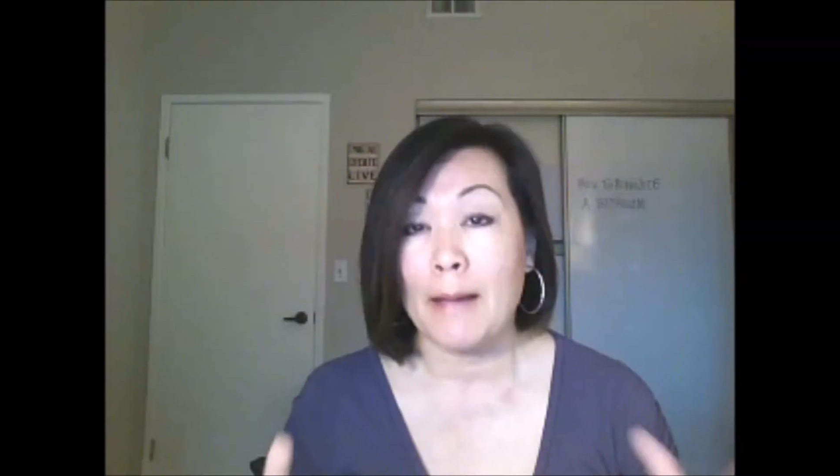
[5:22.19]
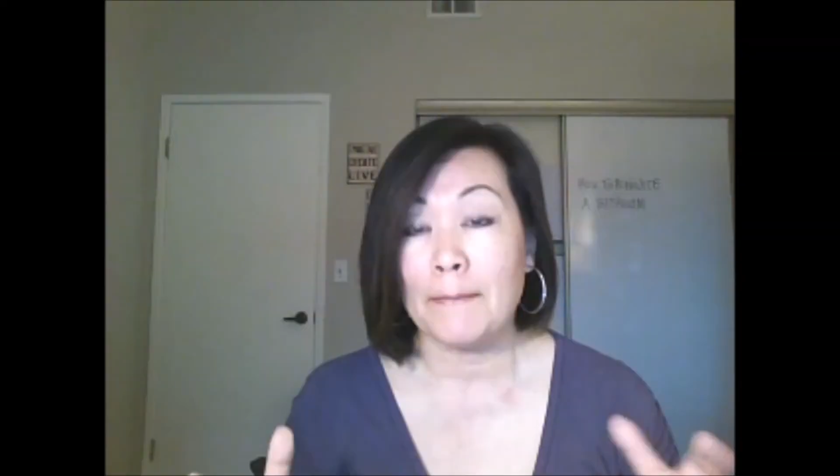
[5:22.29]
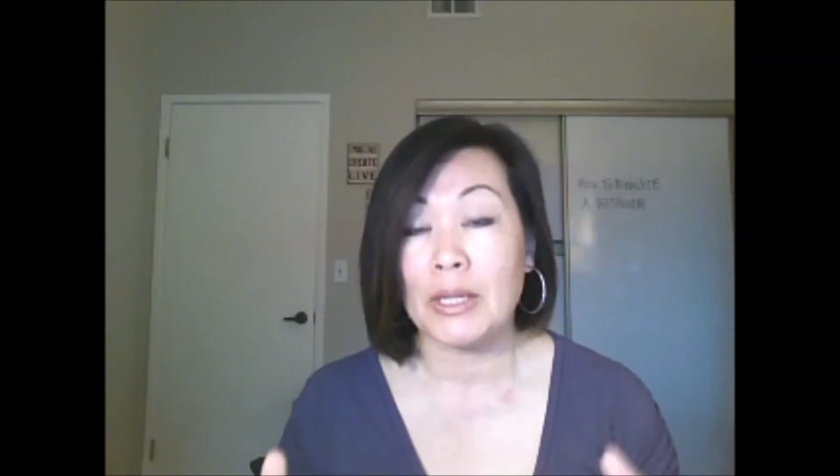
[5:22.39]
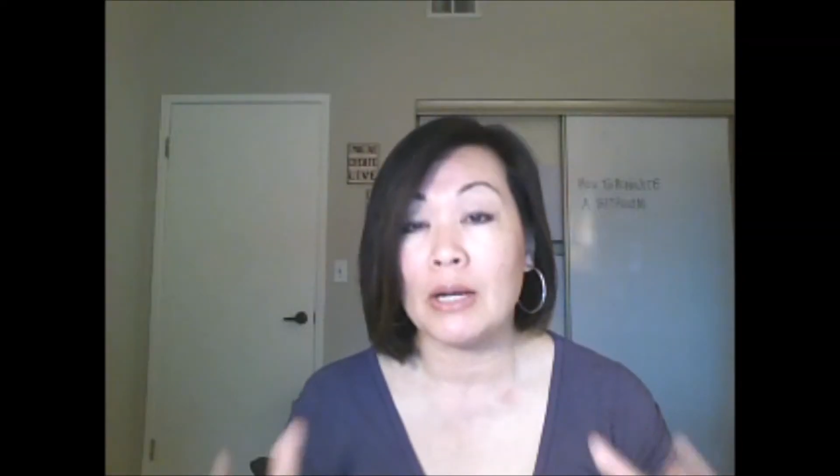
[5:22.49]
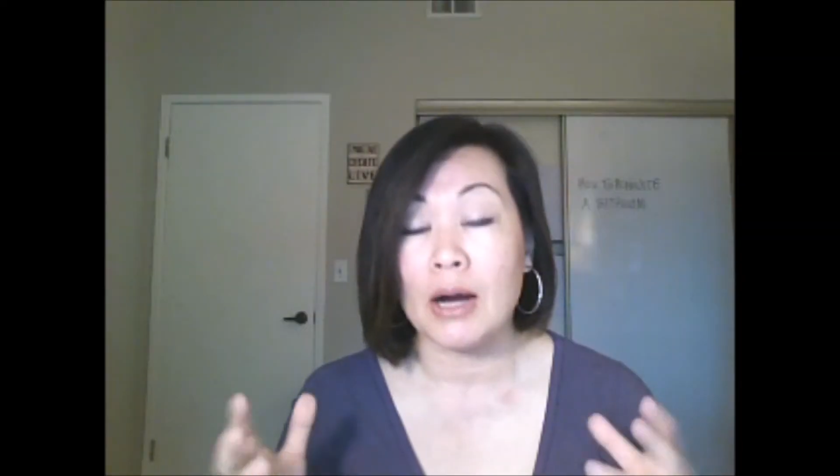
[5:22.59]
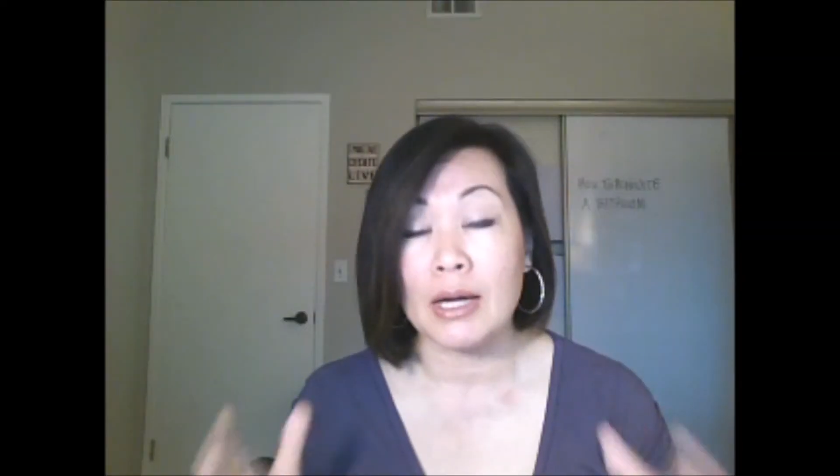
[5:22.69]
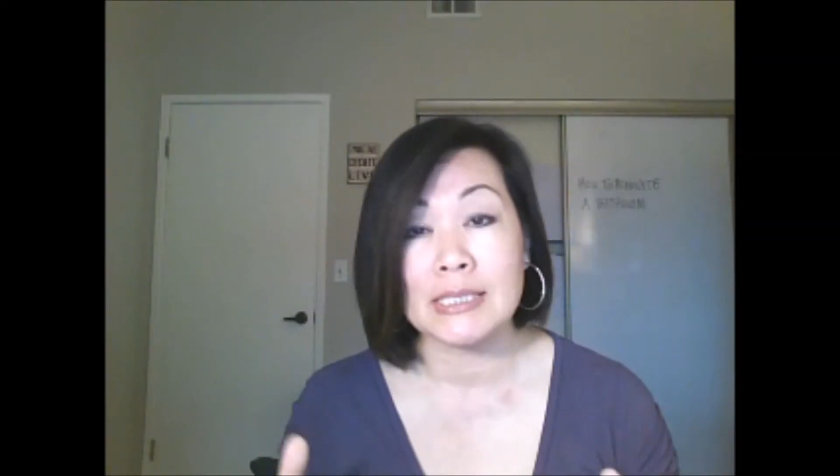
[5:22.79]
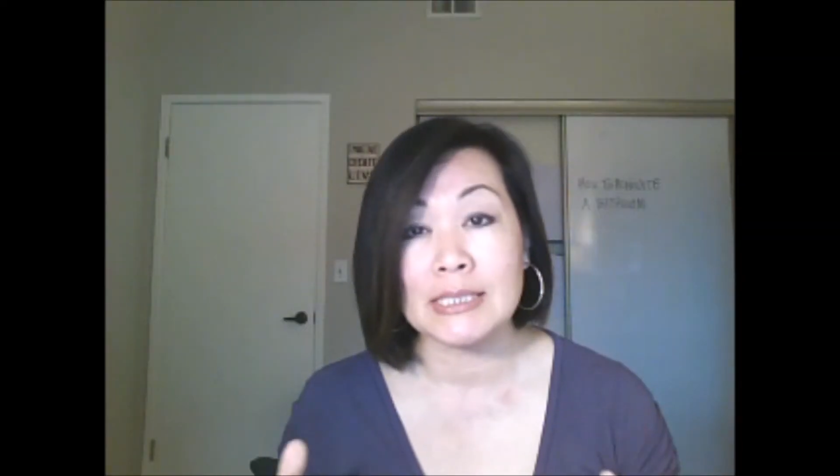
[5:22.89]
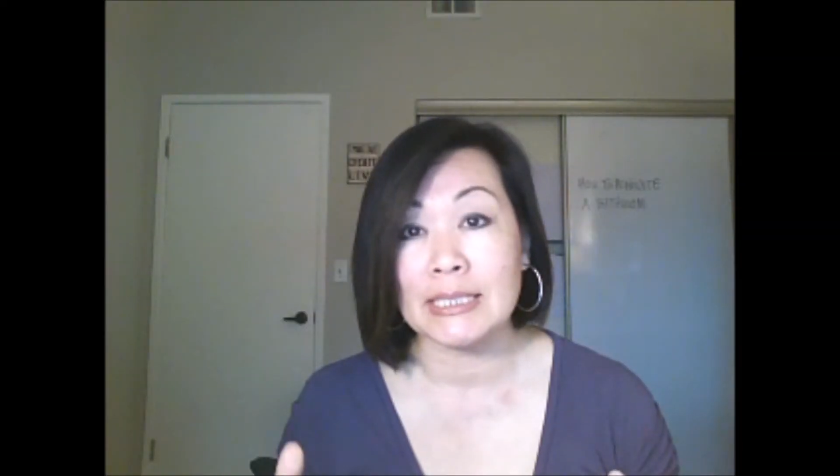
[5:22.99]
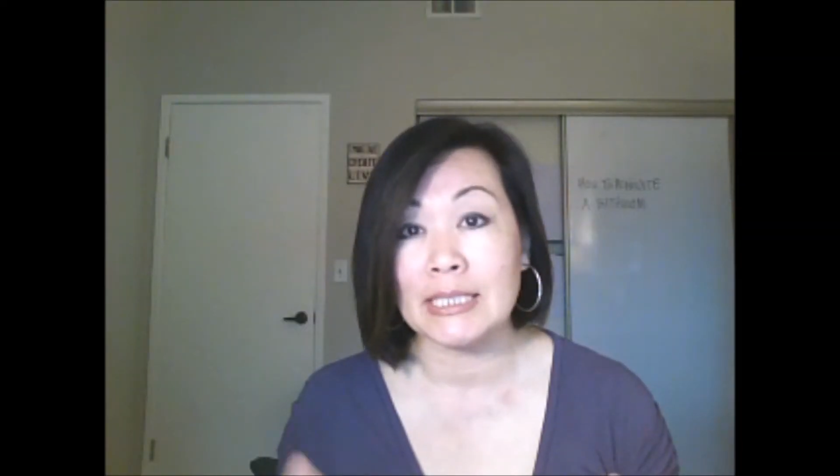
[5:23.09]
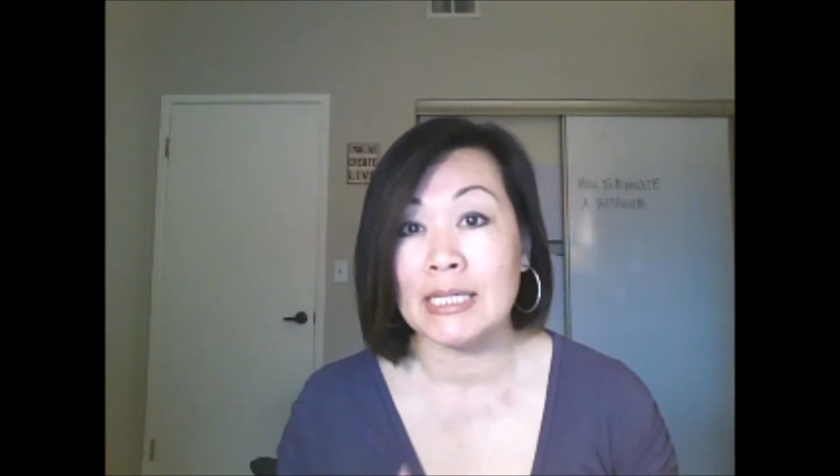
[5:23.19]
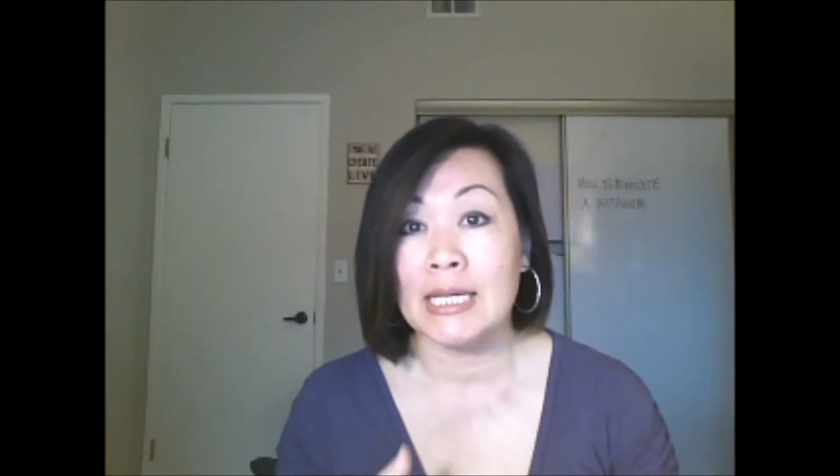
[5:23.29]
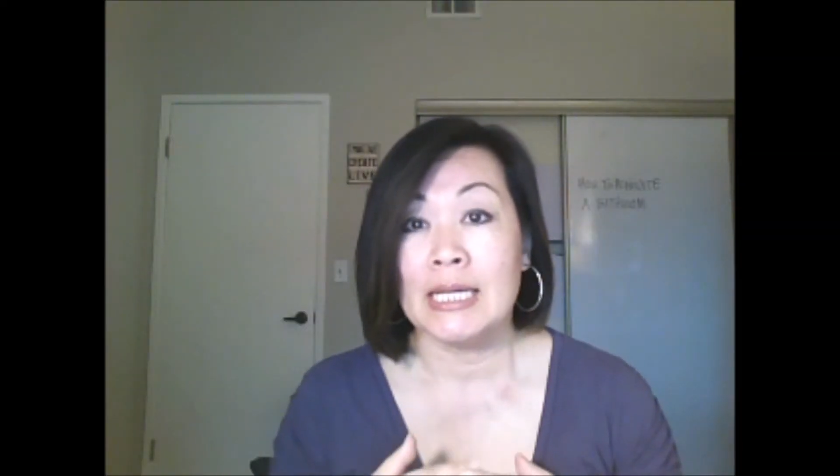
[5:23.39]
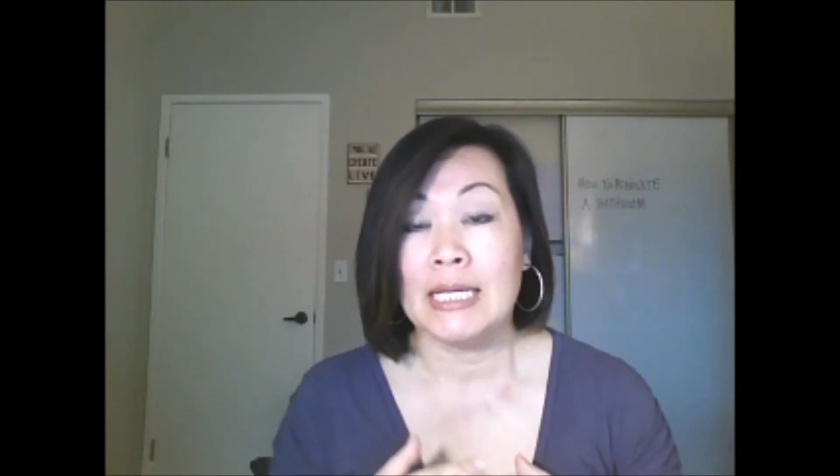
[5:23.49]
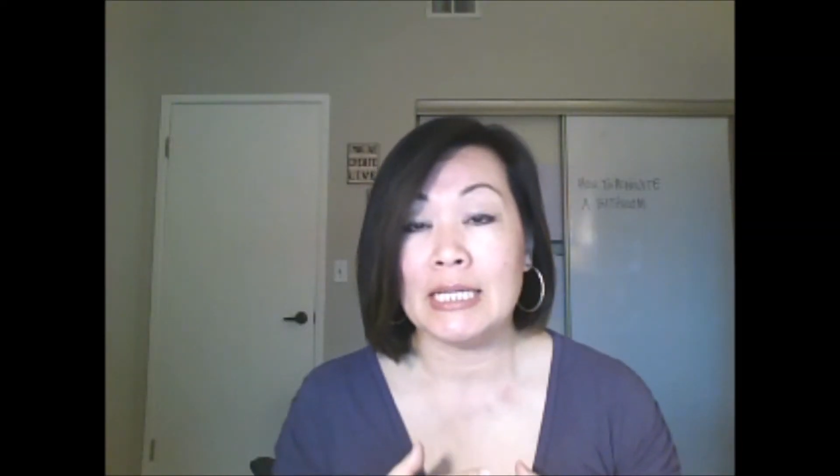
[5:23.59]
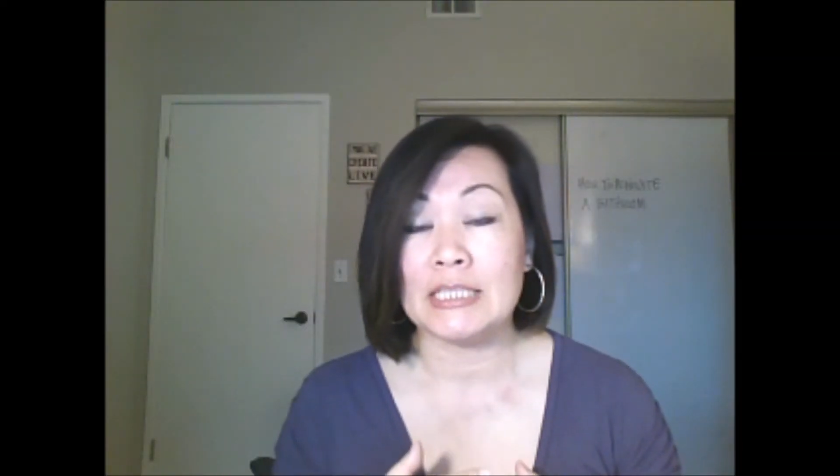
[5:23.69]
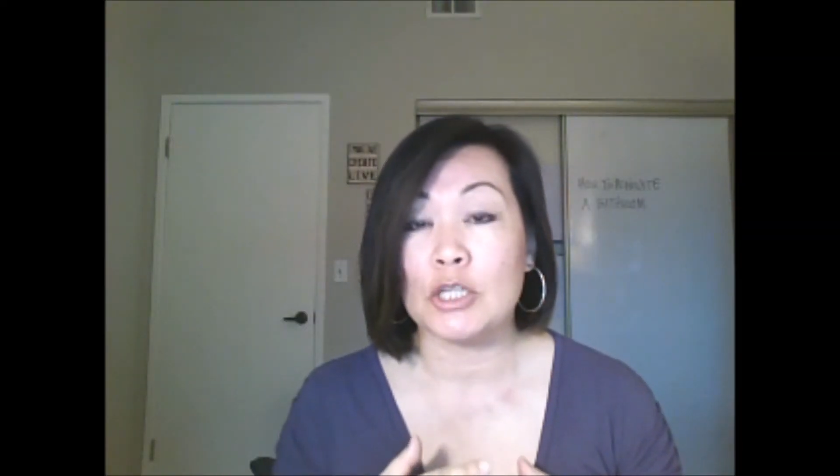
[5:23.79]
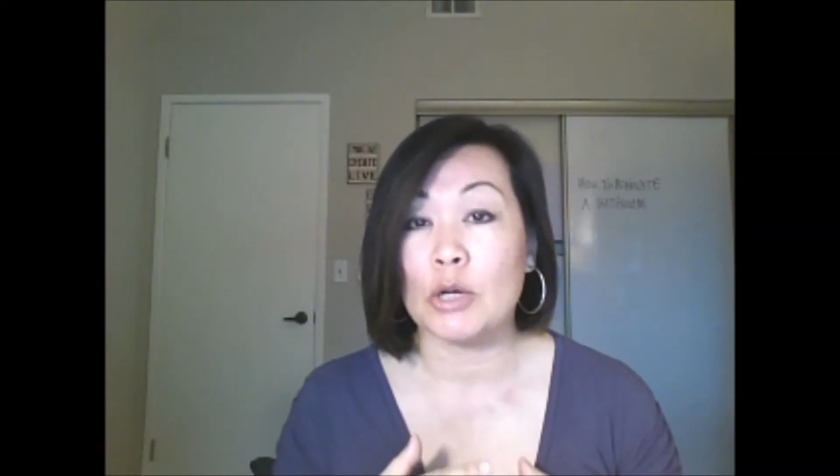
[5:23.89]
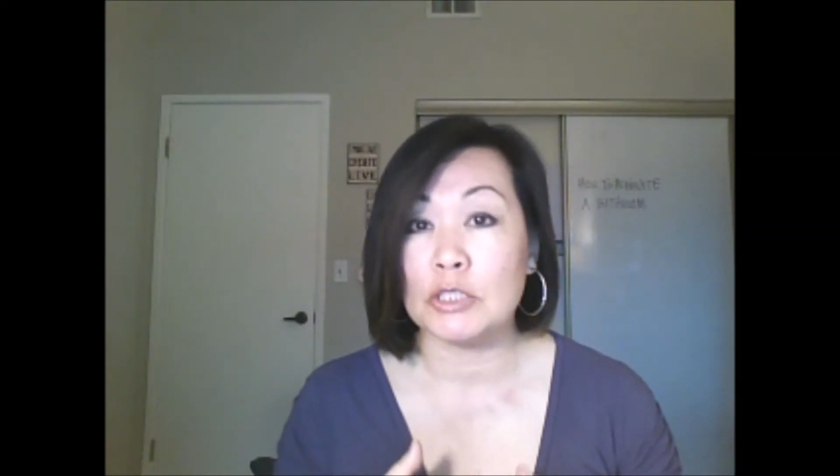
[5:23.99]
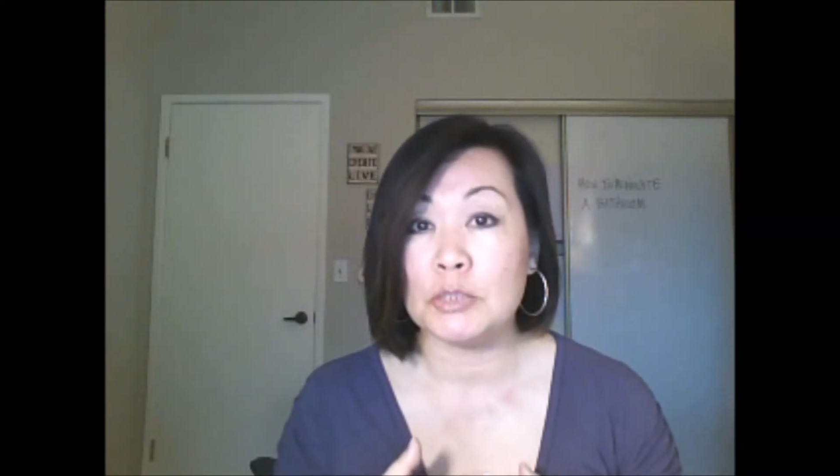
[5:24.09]
But honestly, it's
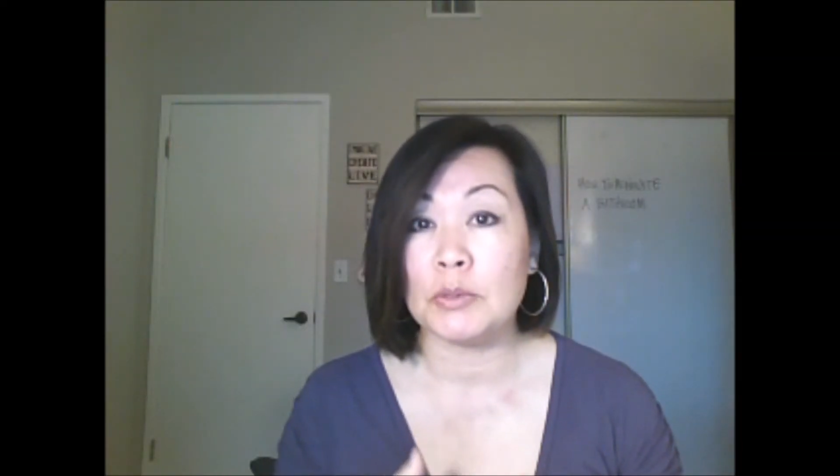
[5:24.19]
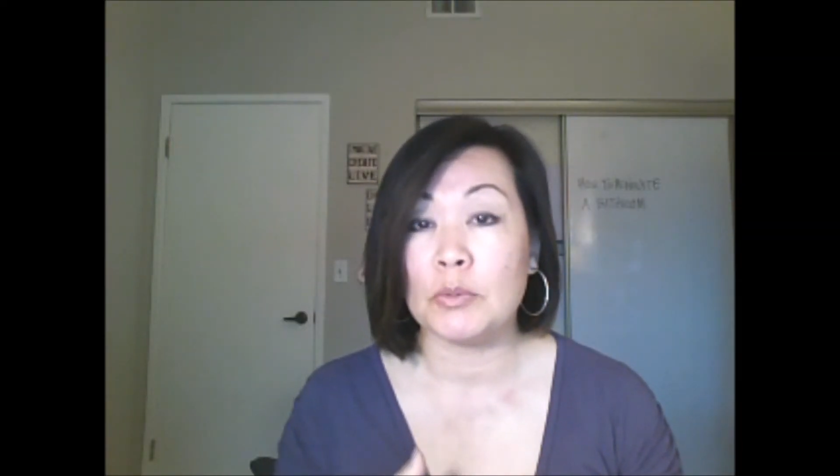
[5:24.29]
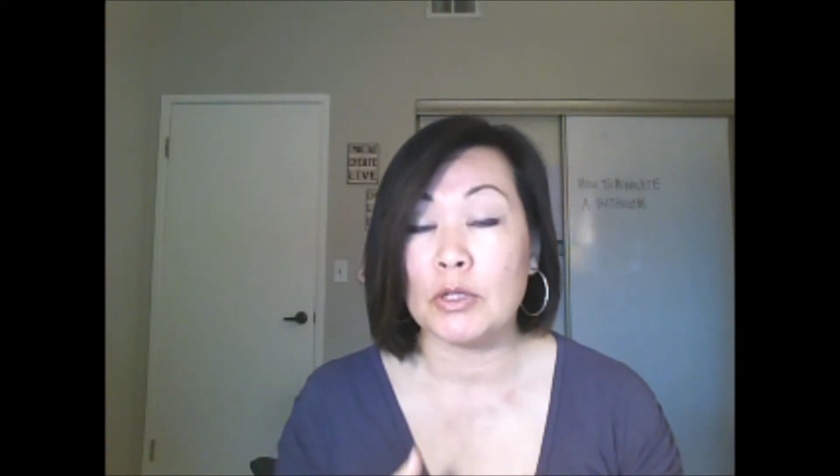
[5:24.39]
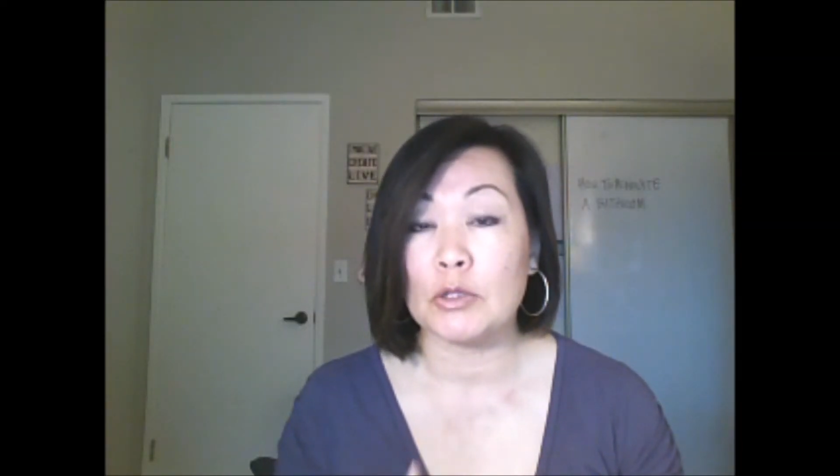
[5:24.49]
going to be one